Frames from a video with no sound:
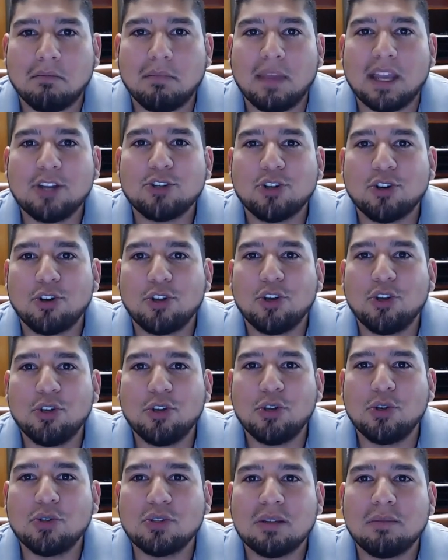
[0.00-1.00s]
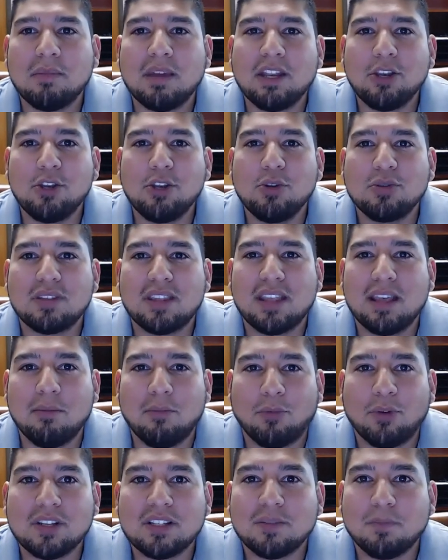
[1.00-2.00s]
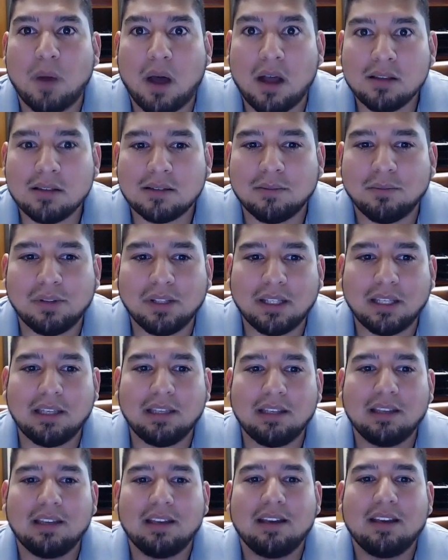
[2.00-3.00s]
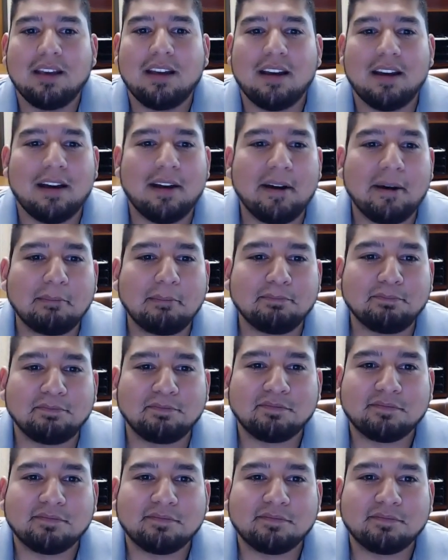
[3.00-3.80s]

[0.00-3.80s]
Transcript: Make sure you use them and use them responsibly. Popular